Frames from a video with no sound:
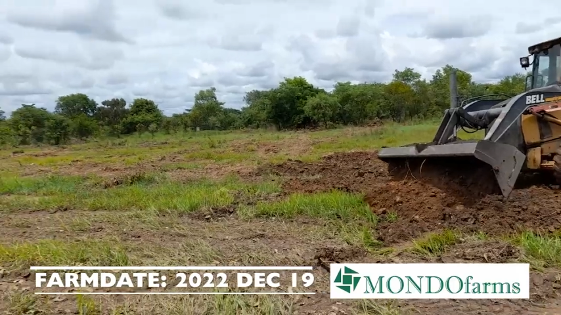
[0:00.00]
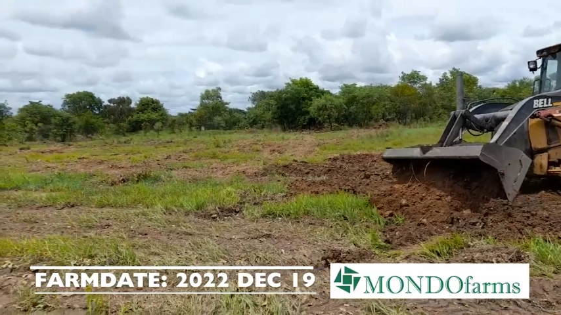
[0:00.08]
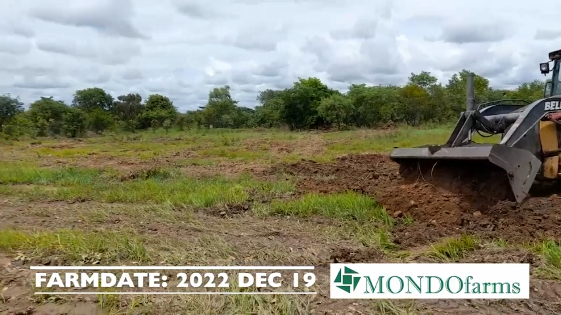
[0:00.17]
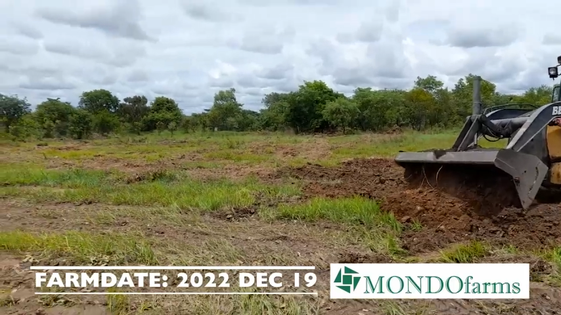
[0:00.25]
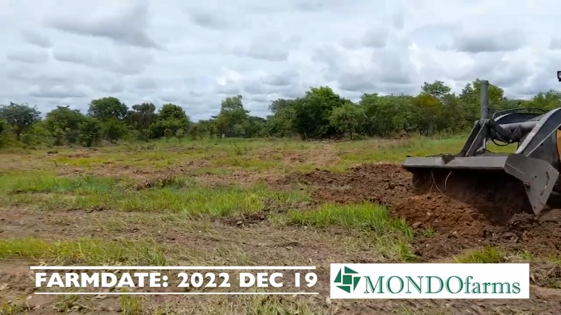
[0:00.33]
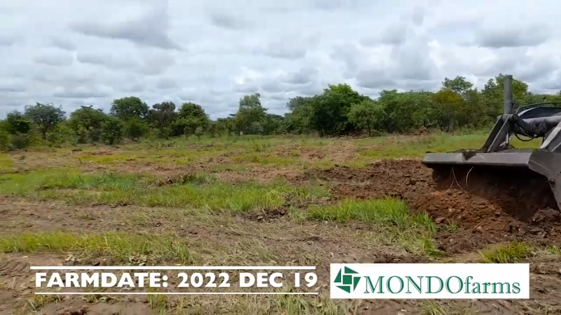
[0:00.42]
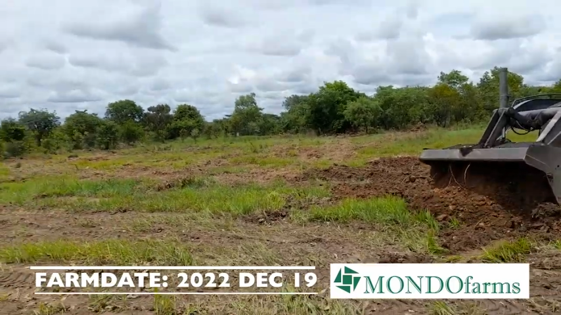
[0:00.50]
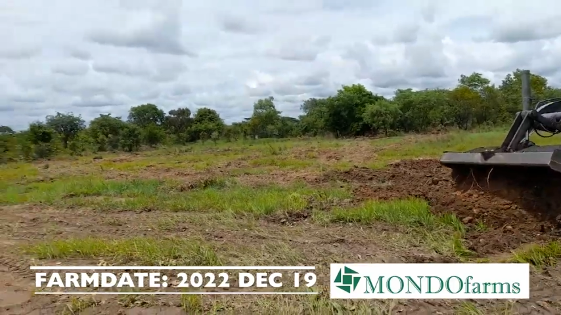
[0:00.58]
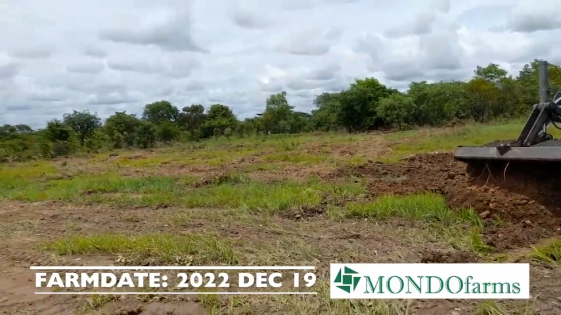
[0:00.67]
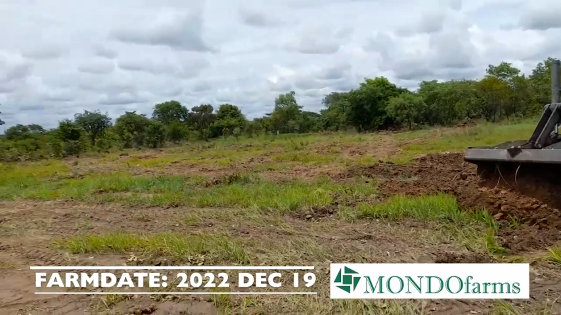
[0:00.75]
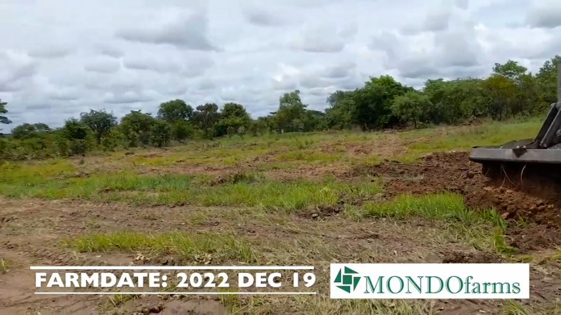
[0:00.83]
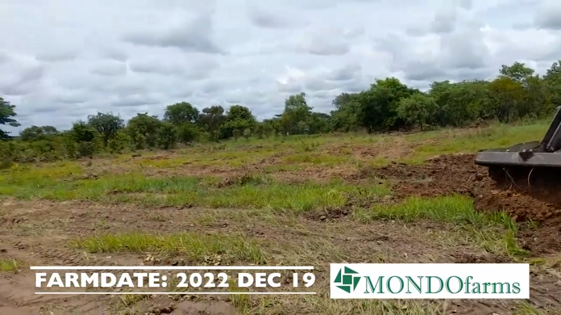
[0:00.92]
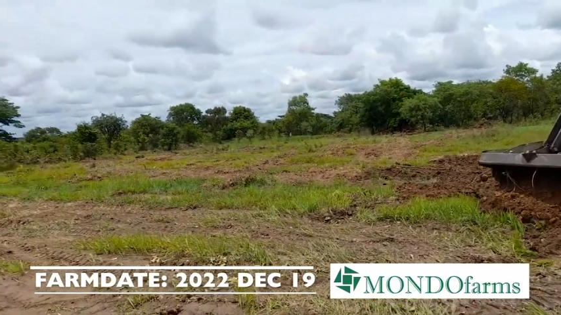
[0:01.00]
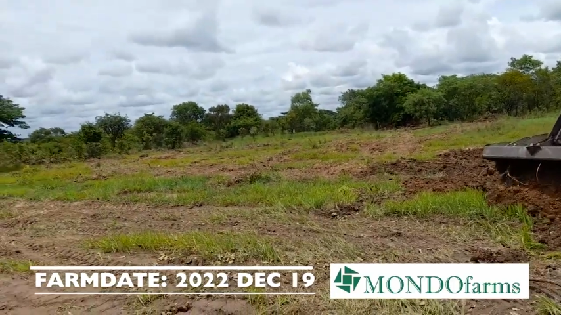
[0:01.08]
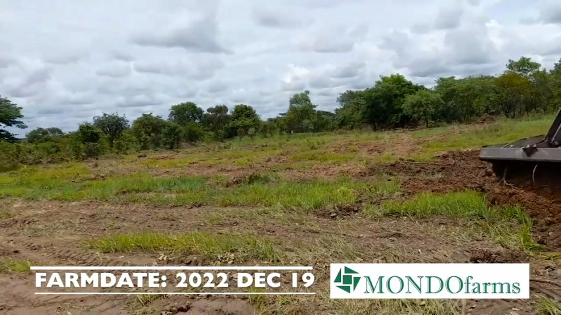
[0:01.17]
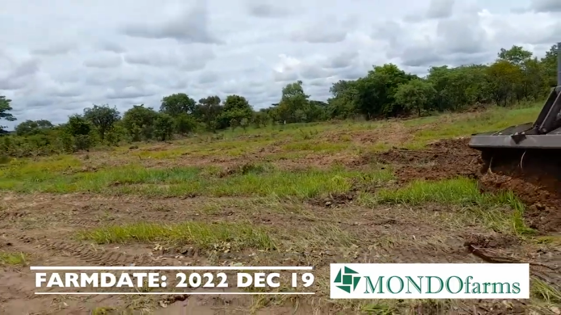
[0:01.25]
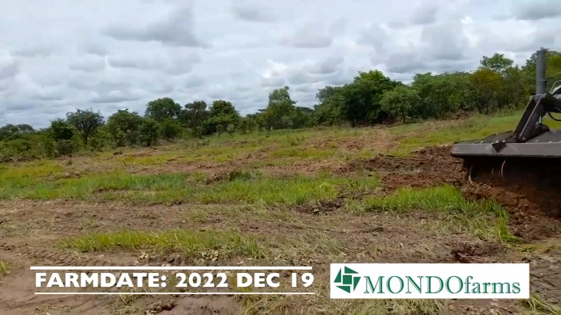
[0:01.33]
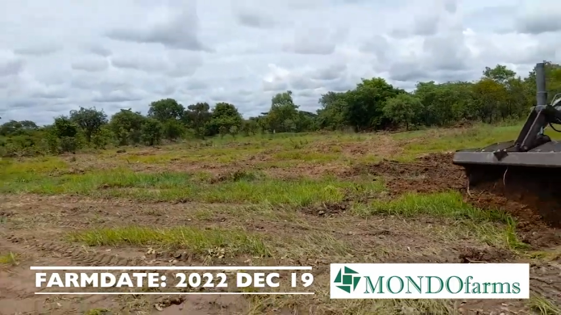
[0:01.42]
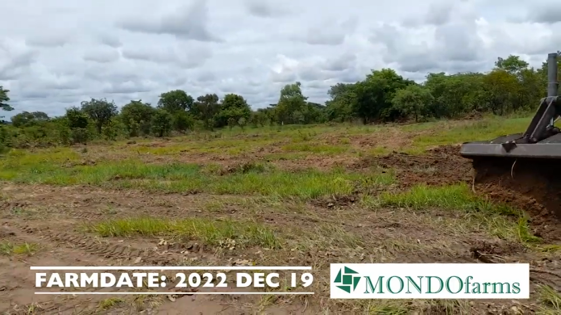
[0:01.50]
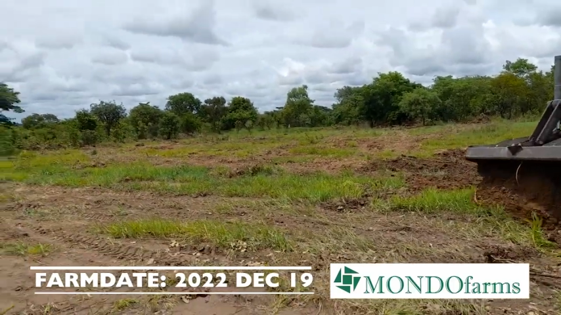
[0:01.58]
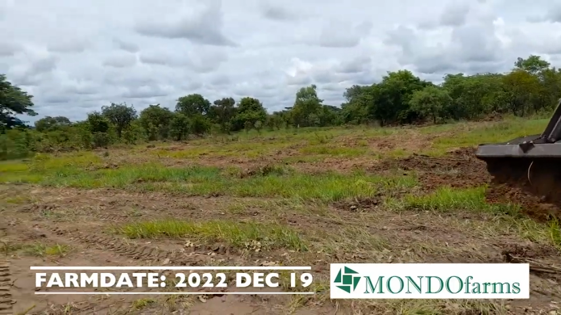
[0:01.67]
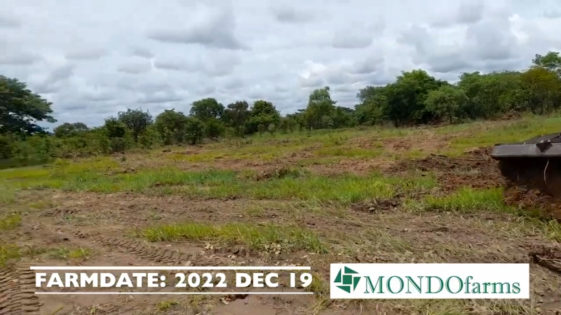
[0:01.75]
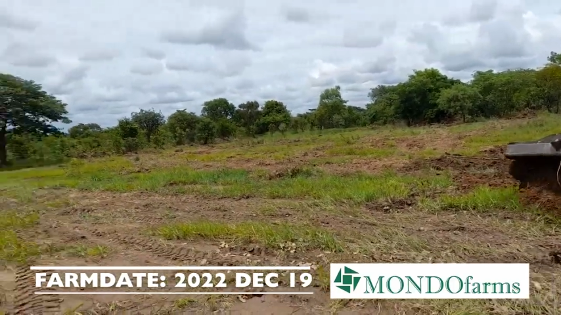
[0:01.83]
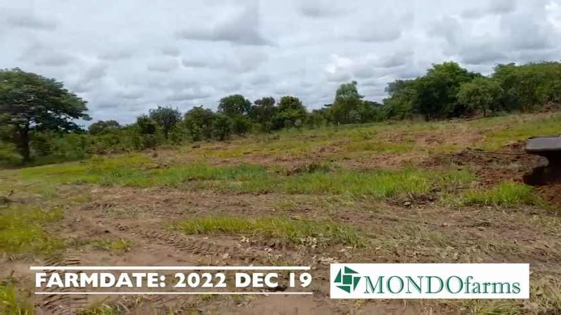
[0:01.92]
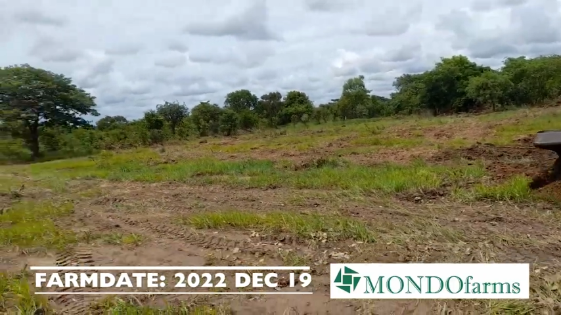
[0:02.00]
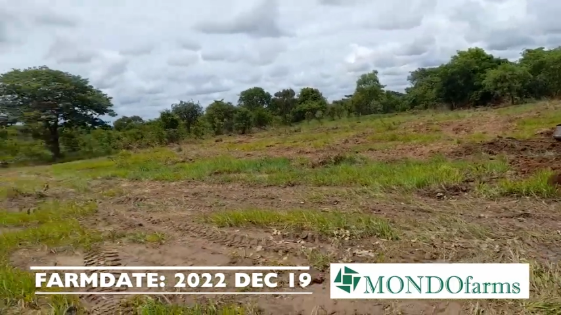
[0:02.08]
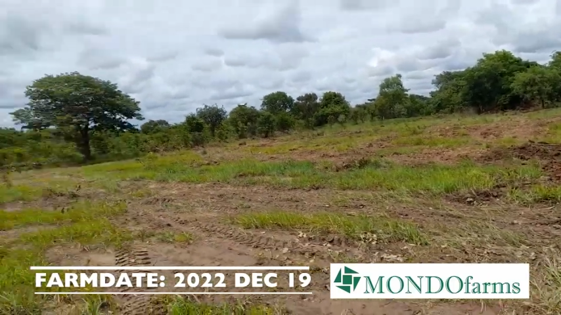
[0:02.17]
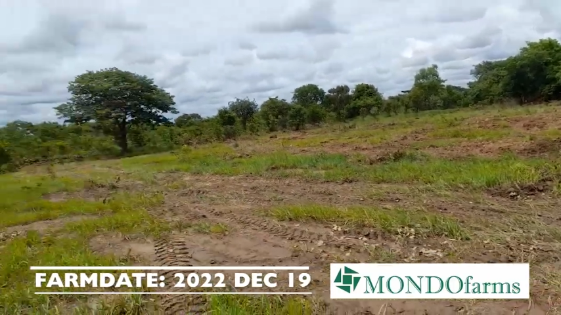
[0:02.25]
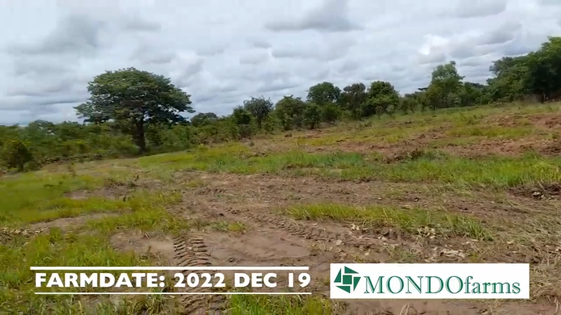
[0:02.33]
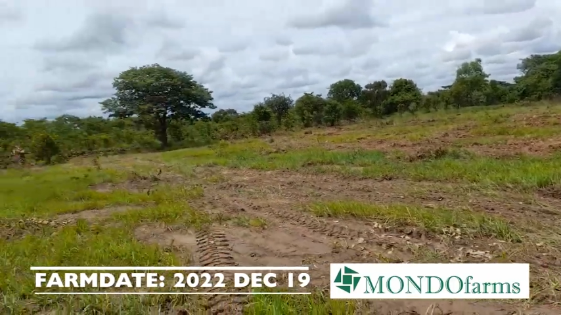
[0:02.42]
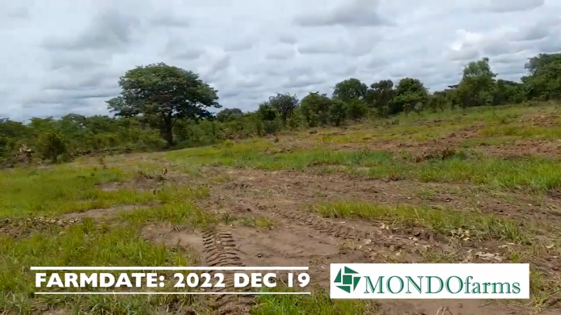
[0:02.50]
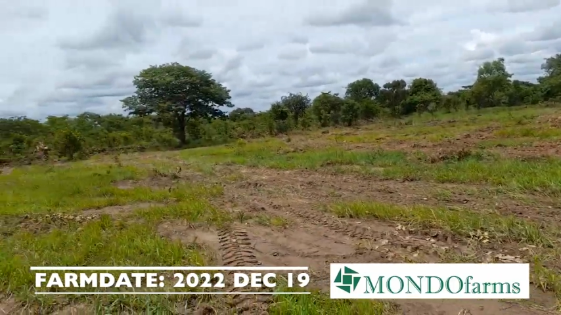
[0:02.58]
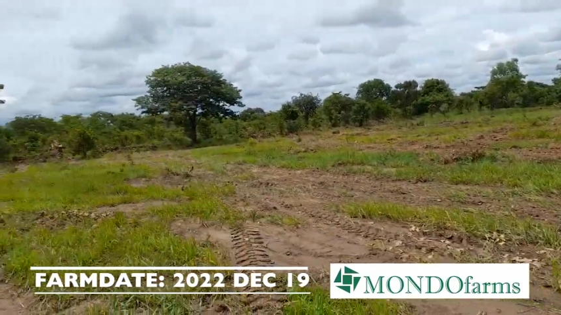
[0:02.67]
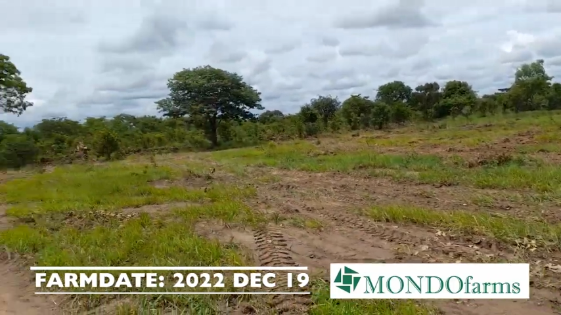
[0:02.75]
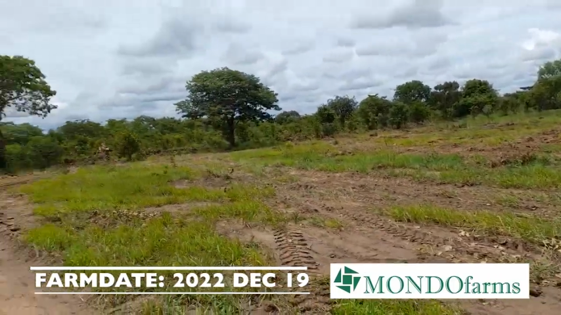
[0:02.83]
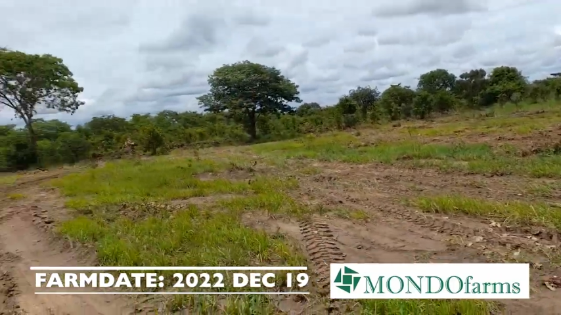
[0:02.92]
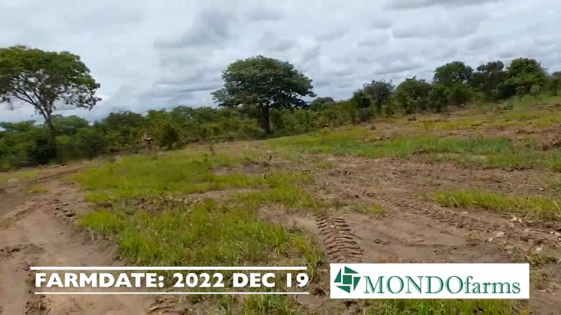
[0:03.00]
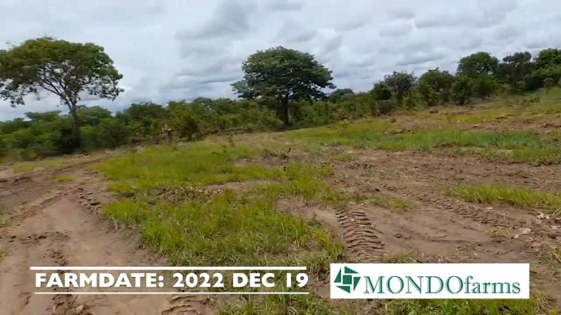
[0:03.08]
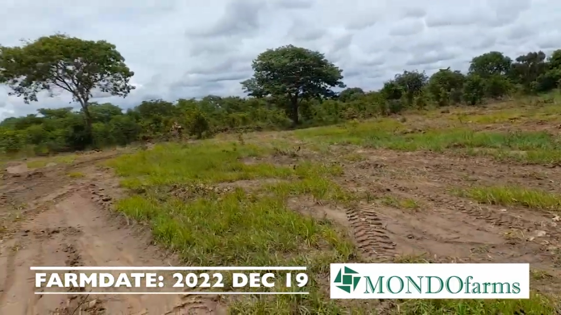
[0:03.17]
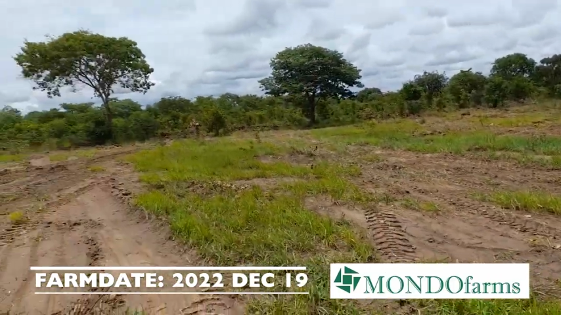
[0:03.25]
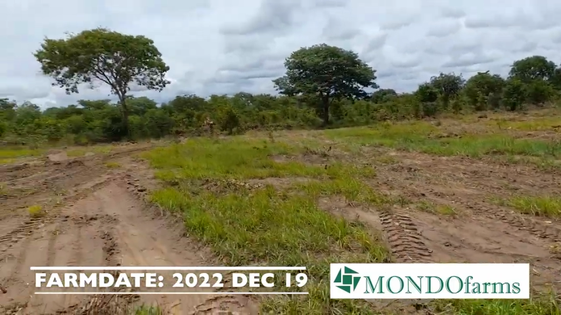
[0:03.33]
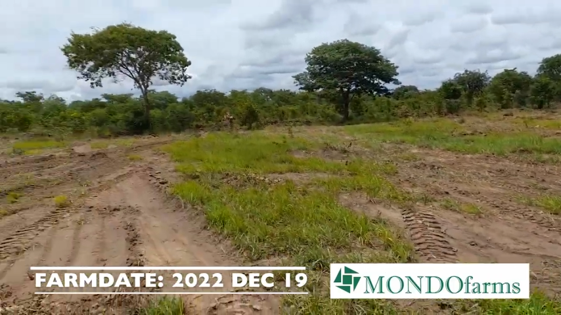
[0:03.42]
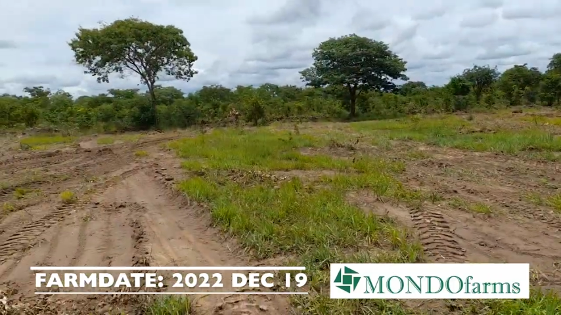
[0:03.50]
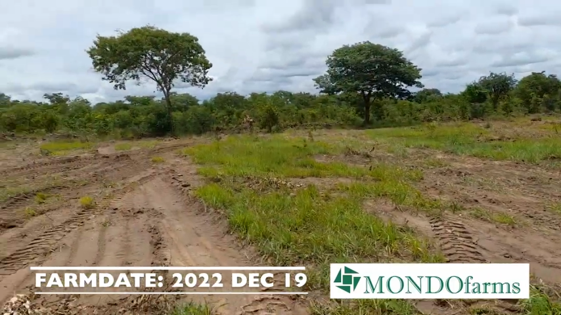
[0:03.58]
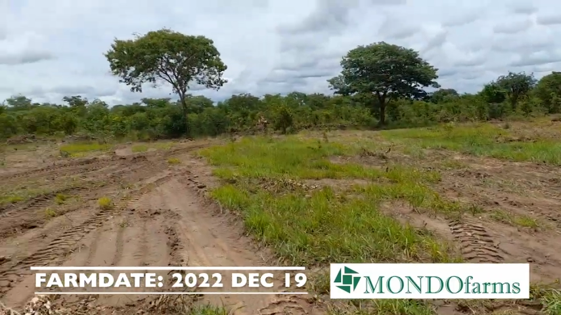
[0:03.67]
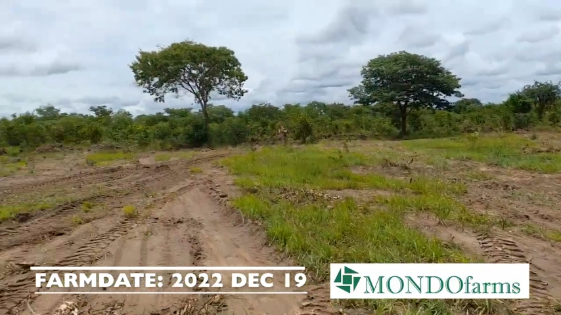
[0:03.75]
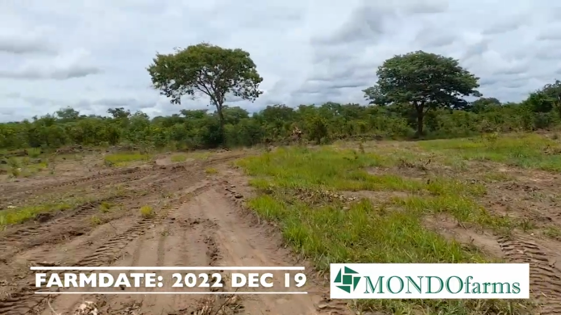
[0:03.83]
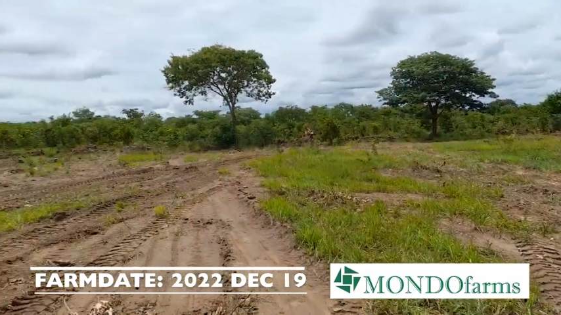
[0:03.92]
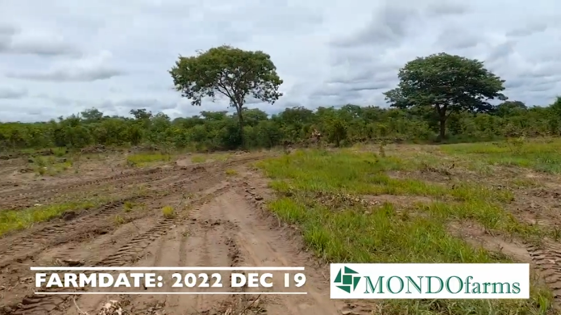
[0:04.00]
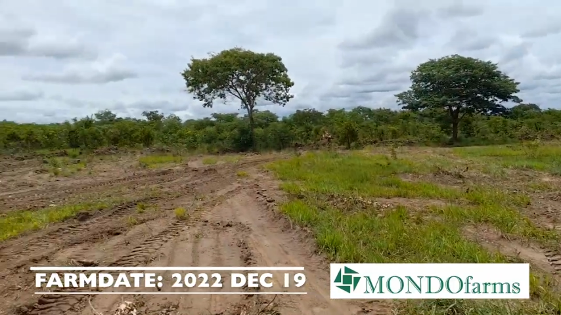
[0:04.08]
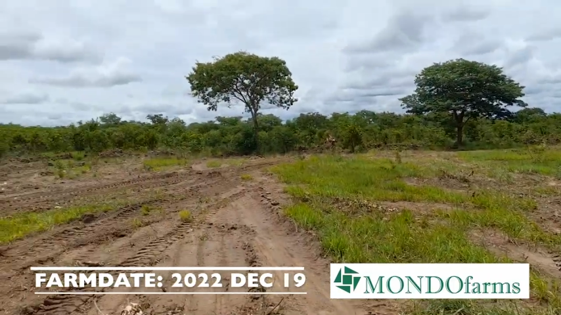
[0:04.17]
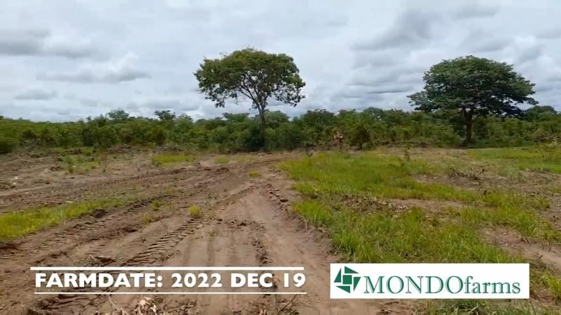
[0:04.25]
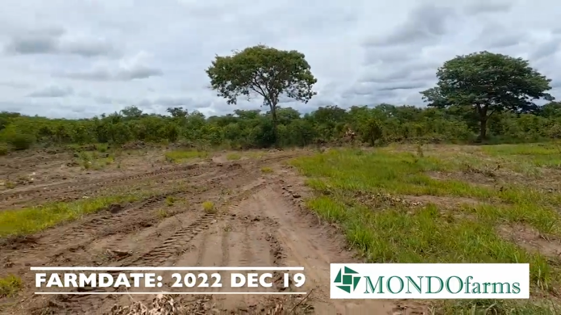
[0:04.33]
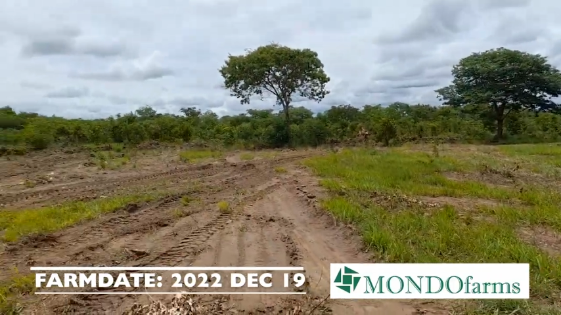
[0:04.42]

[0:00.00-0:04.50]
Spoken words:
No face is visible, so there are no lips to read.